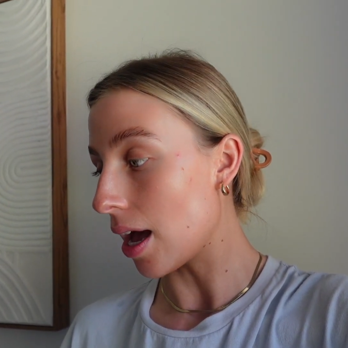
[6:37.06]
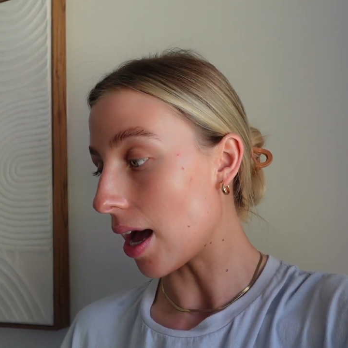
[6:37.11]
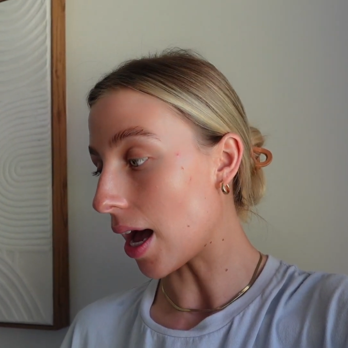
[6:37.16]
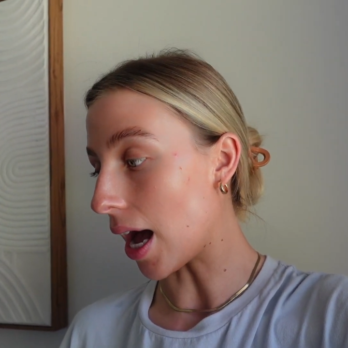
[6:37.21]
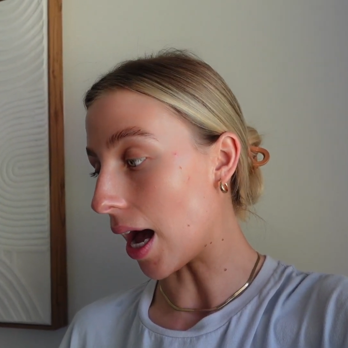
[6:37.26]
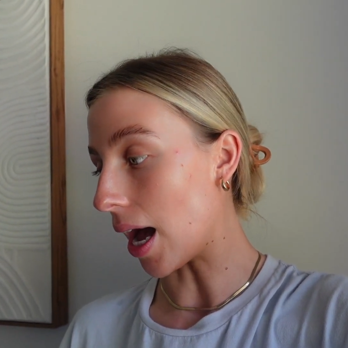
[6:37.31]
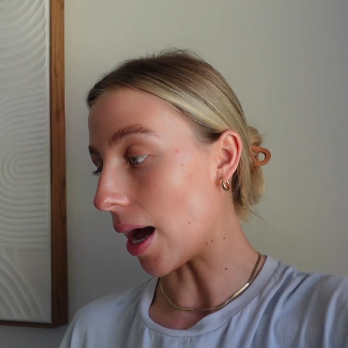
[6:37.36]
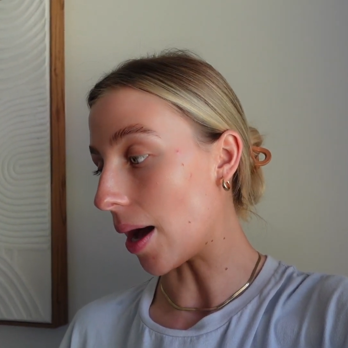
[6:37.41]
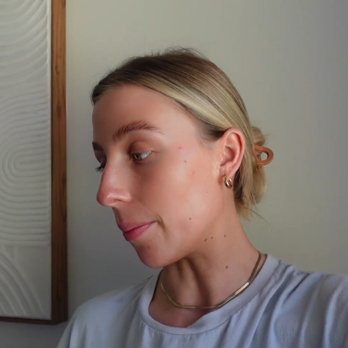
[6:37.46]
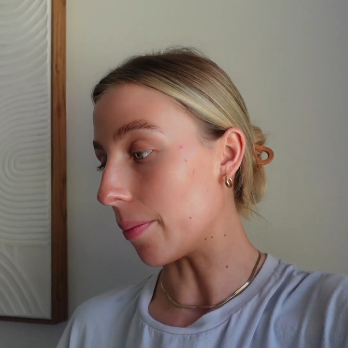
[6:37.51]

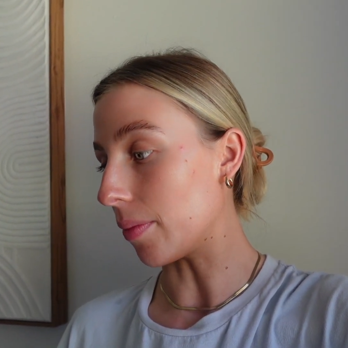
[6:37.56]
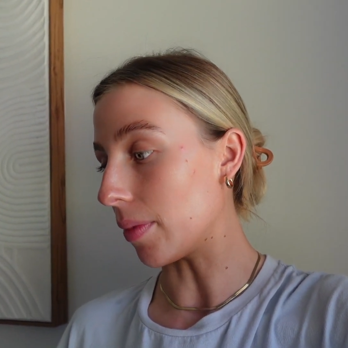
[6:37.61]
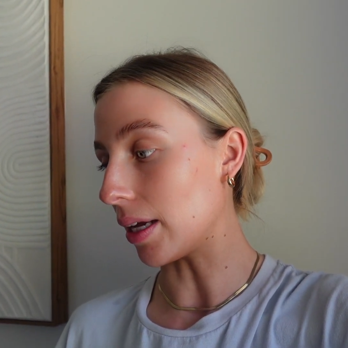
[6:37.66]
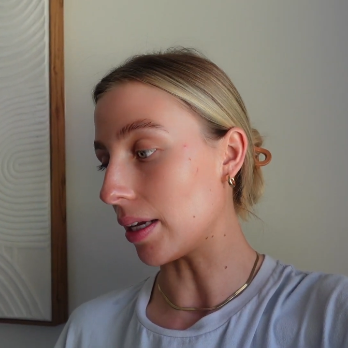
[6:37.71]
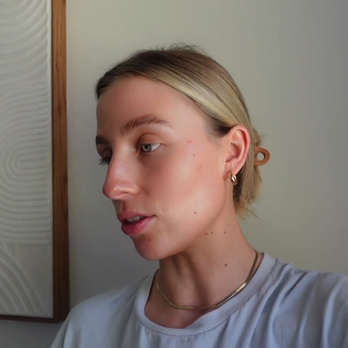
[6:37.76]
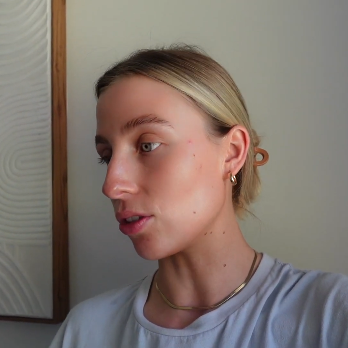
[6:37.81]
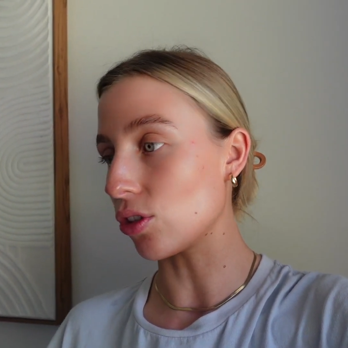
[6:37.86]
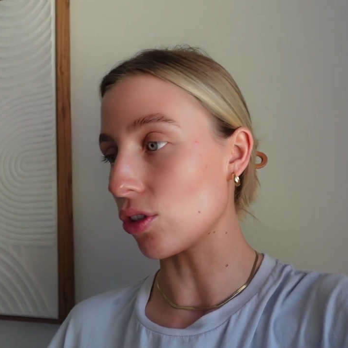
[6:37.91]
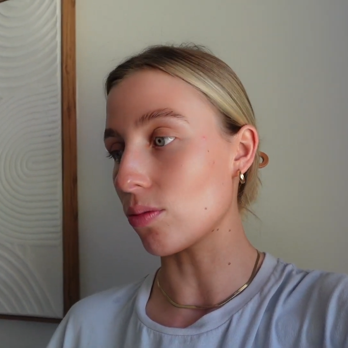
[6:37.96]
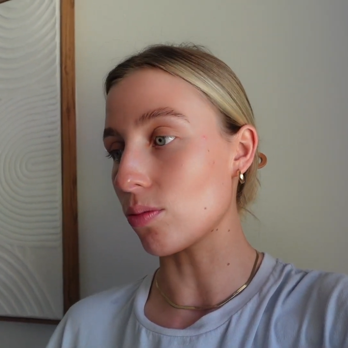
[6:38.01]

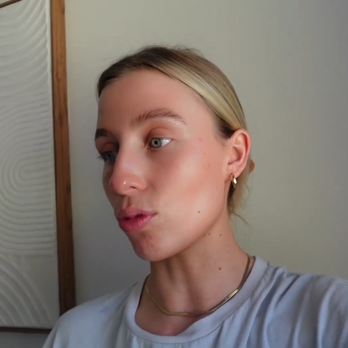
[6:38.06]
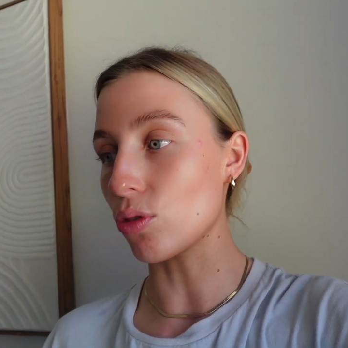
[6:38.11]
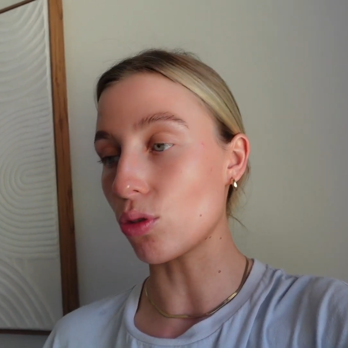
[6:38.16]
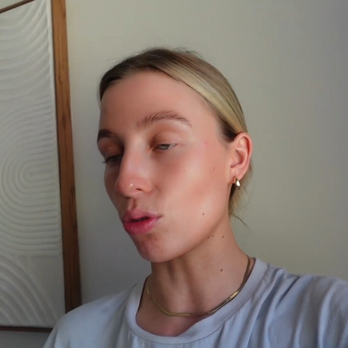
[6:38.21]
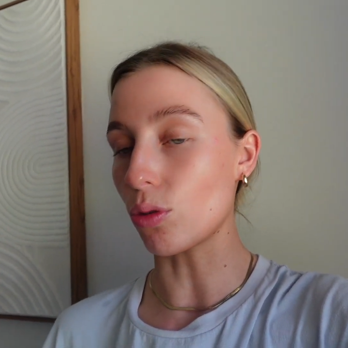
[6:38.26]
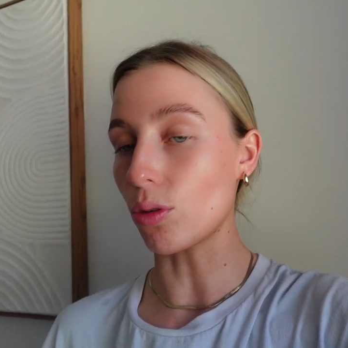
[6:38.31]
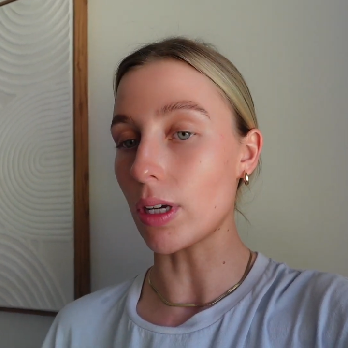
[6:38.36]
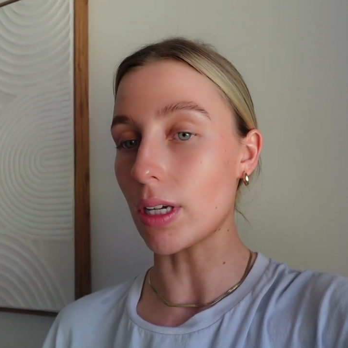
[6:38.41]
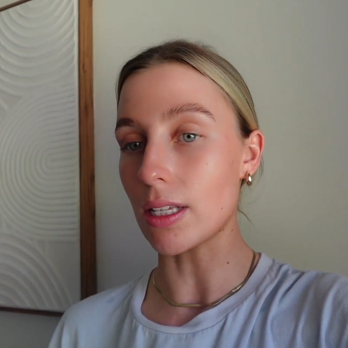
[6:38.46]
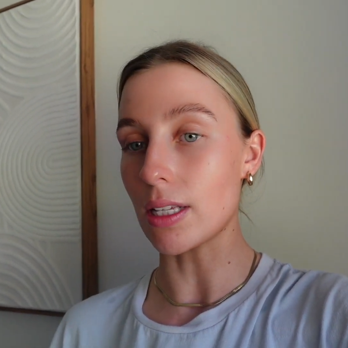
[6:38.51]
and do some
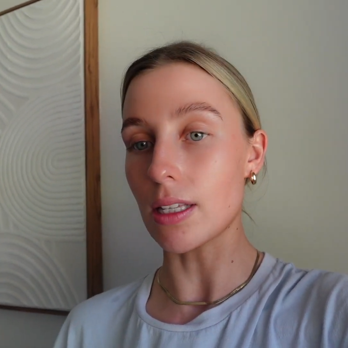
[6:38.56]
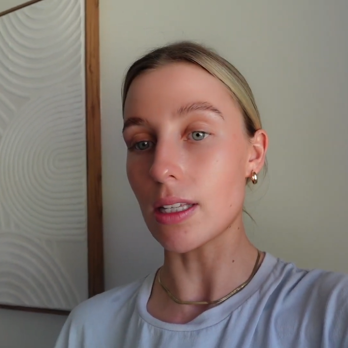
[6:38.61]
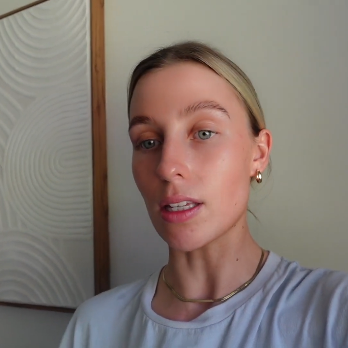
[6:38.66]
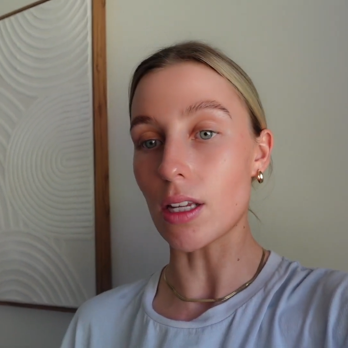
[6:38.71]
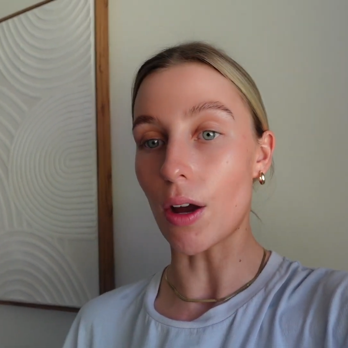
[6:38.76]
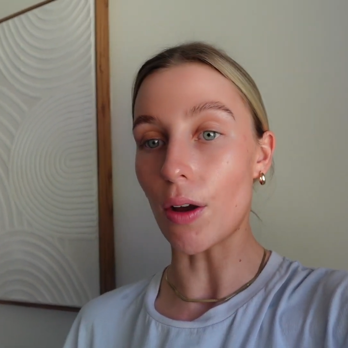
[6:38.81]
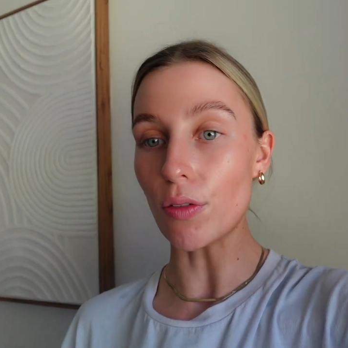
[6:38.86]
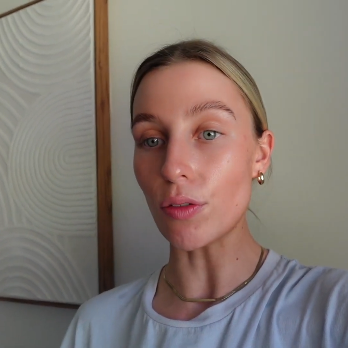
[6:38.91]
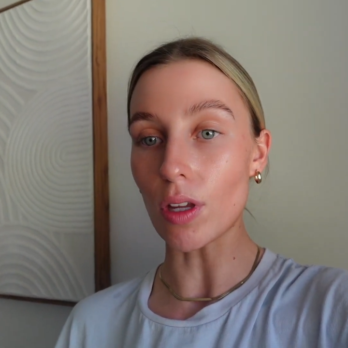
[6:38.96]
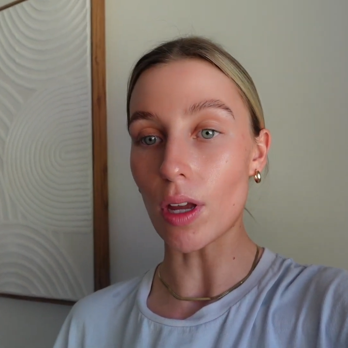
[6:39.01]
stories and
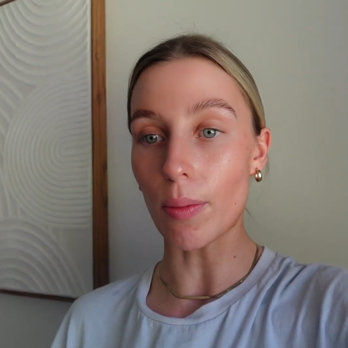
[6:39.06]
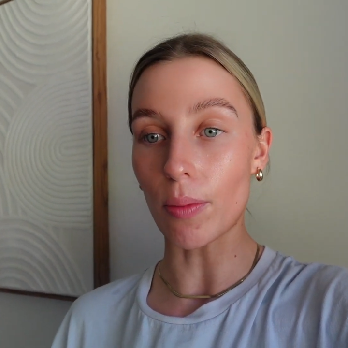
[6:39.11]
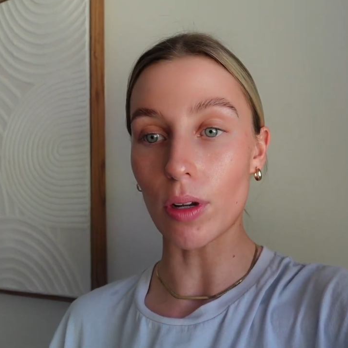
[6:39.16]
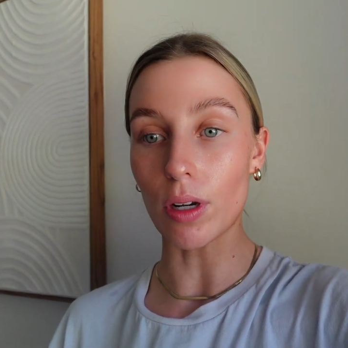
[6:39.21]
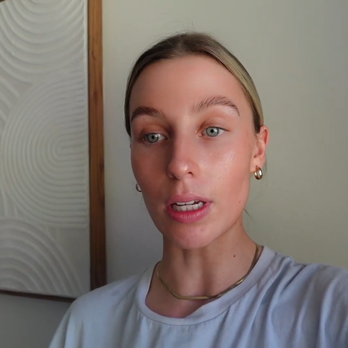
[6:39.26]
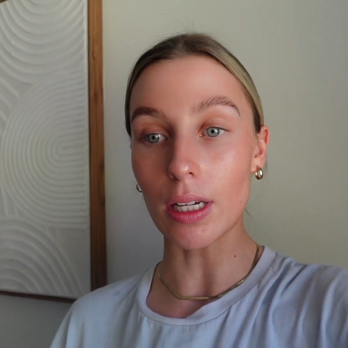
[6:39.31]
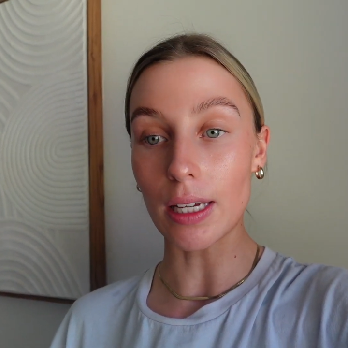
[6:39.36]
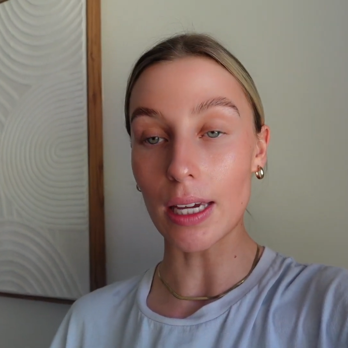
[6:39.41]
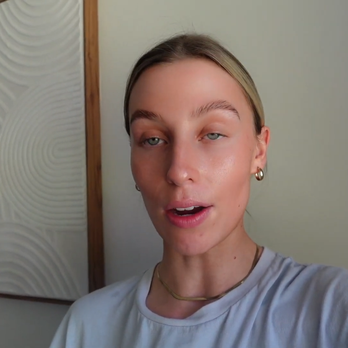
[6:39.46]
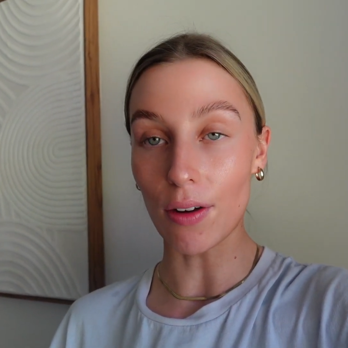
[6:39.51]
stuff. So I'm
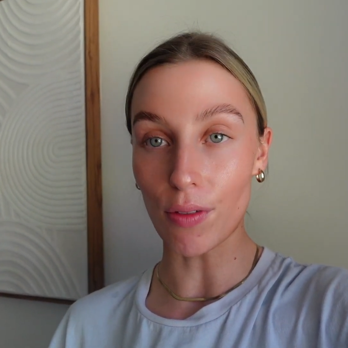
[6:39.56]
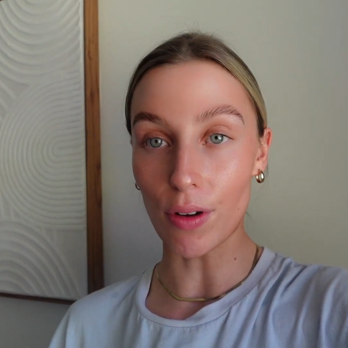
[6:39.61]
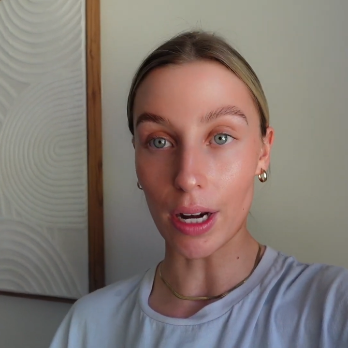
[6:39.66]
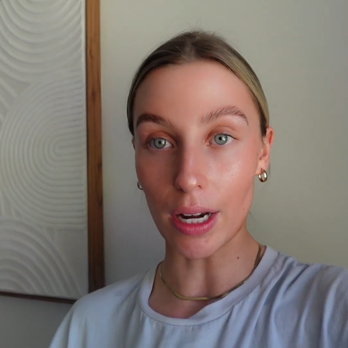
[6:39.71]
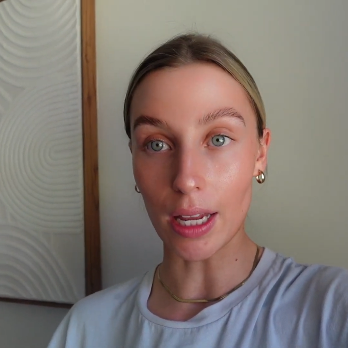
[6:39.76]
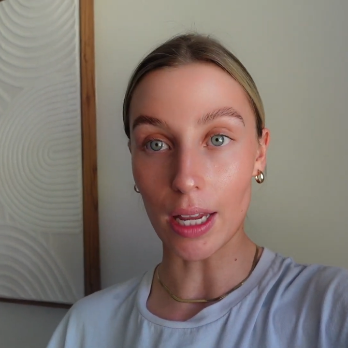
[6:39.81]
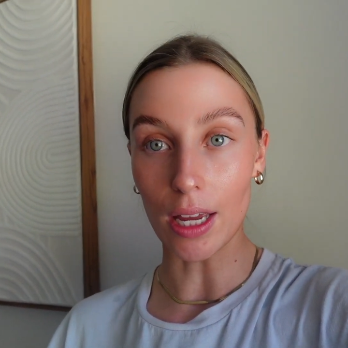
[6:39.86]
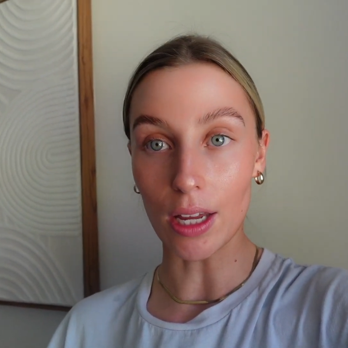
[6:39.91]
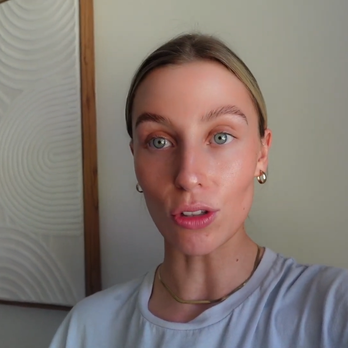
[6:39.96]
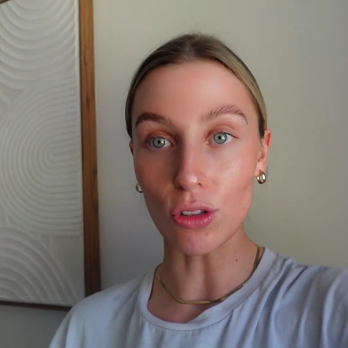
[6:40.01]
gonna get
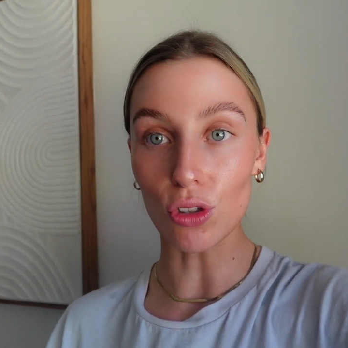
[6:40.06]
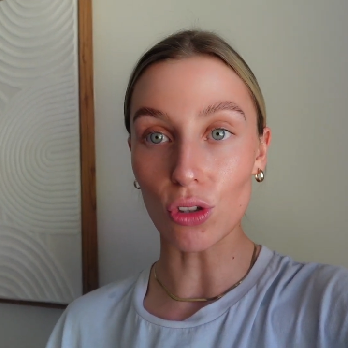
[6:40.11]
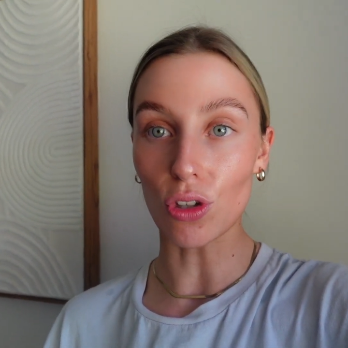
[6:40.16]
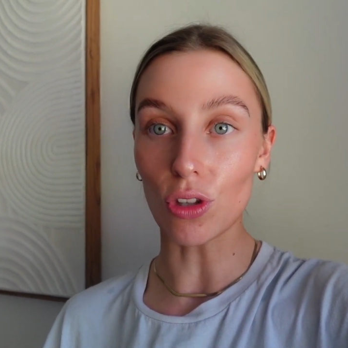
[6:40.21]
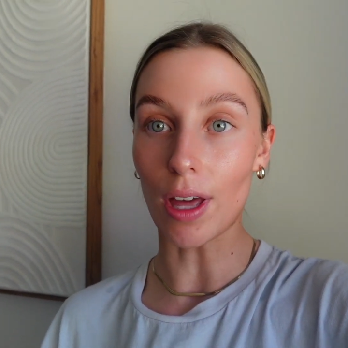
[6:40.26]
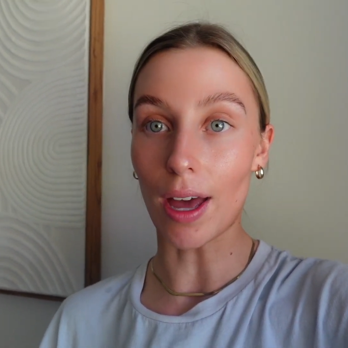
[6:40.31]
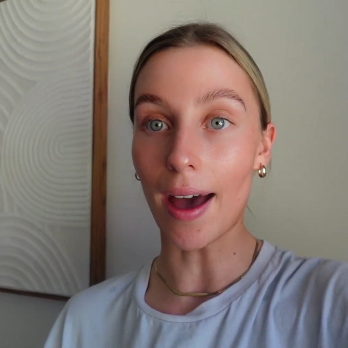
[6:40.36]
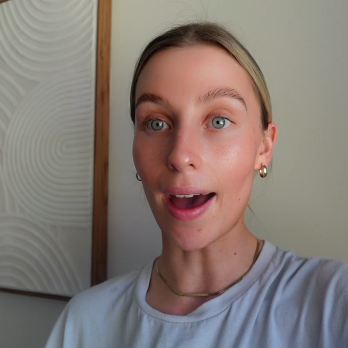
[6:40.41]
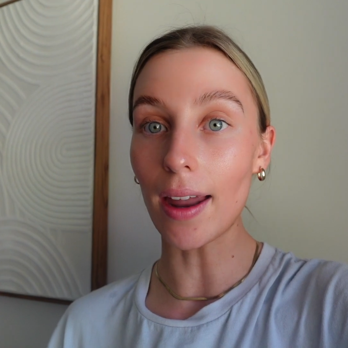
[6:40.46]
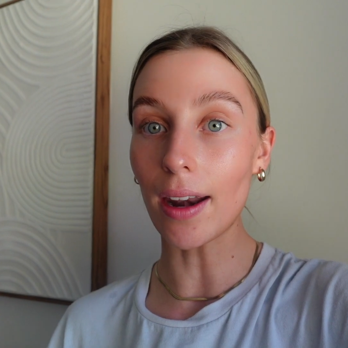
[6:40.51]
ready and do
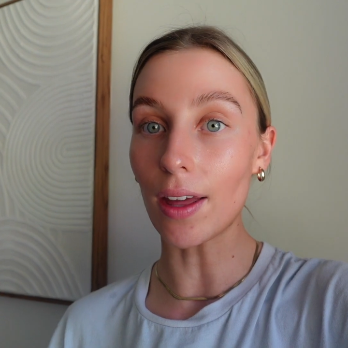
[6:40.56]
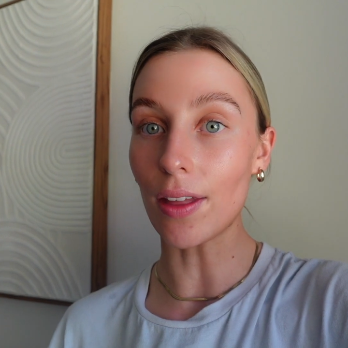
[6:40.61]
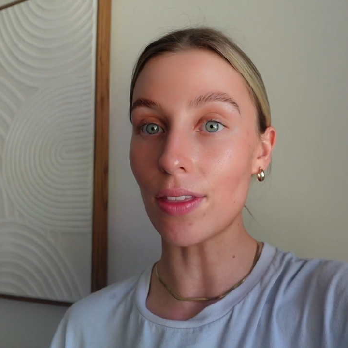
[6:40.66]
that.